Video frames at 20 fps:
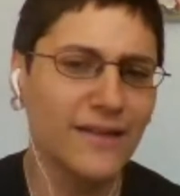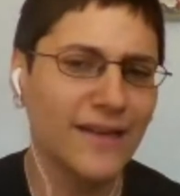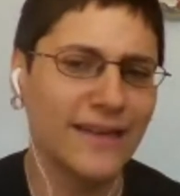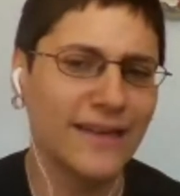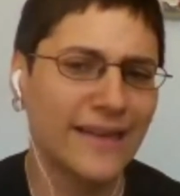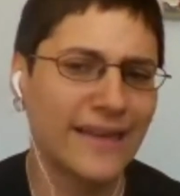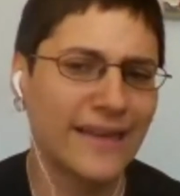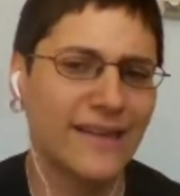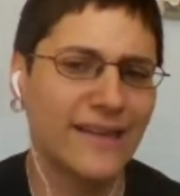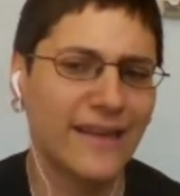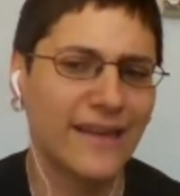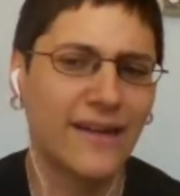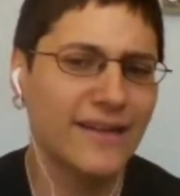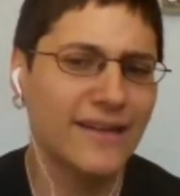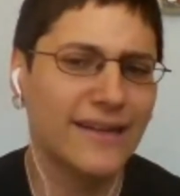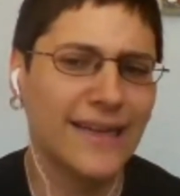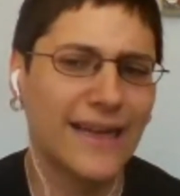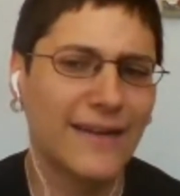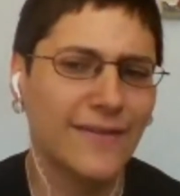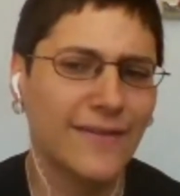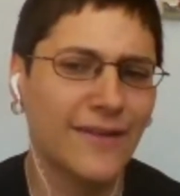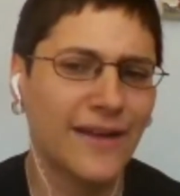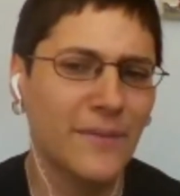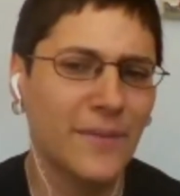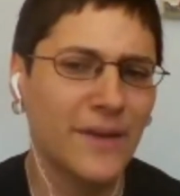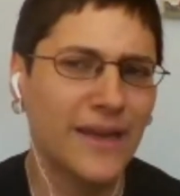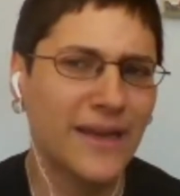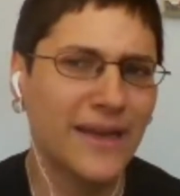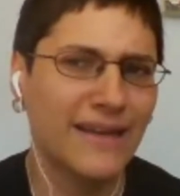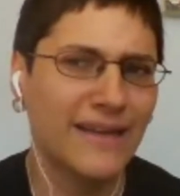on, I, like I hardly ever
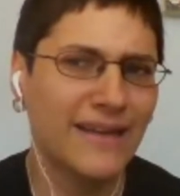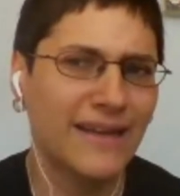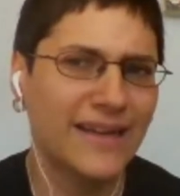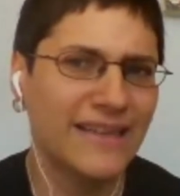ate meat.